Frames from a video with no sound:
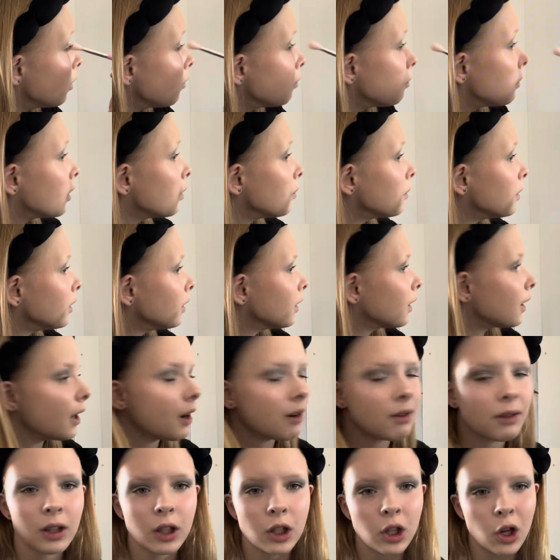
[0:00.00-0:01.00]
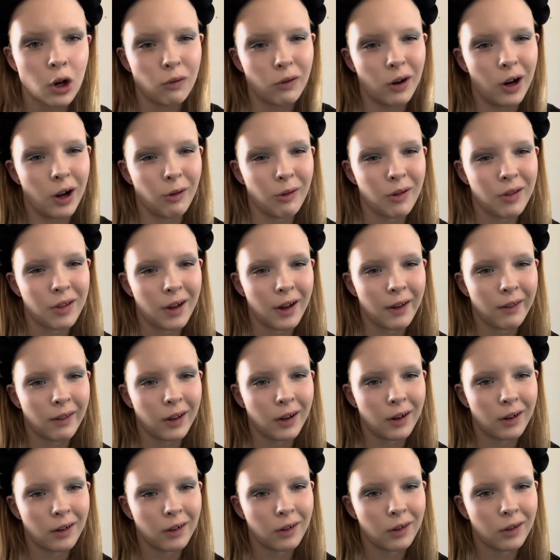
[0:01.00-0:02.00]
But I mean, you can't really go wrong with
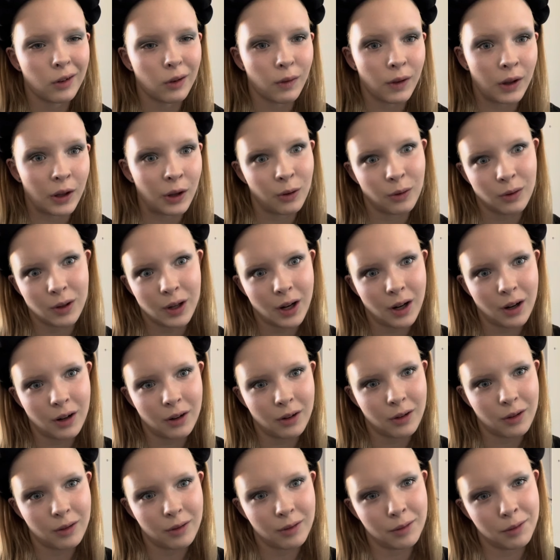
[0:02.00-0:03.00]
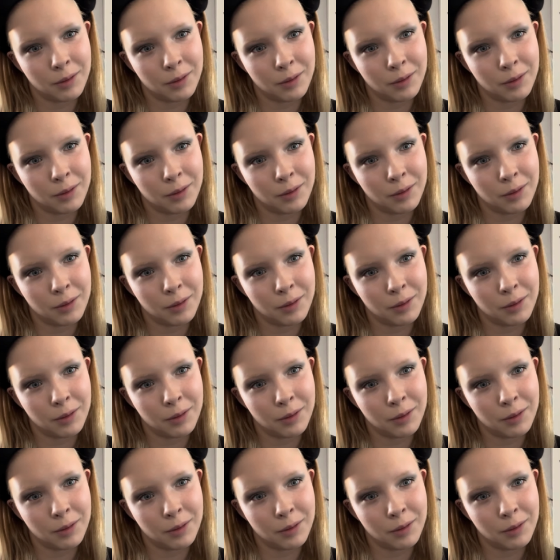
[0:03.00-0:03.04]
highlighter, so like who cares?